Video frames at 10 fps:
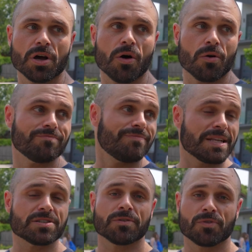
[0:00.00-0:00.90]
So
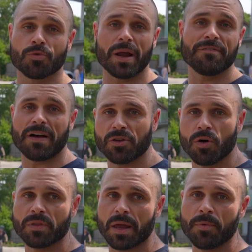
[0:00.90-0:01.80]
it's a great value
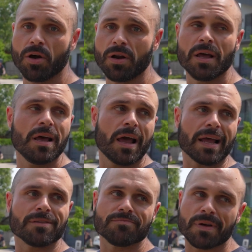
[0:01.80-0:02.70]
old neighborhood,
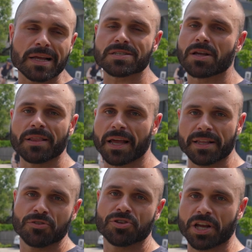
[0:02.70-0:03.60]
and it's
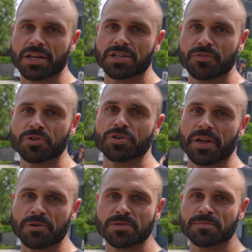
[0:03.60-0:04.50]
unlikely to change in the future
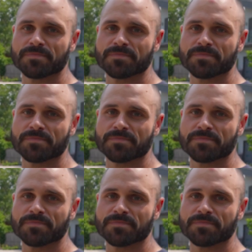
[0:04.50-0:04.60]
years.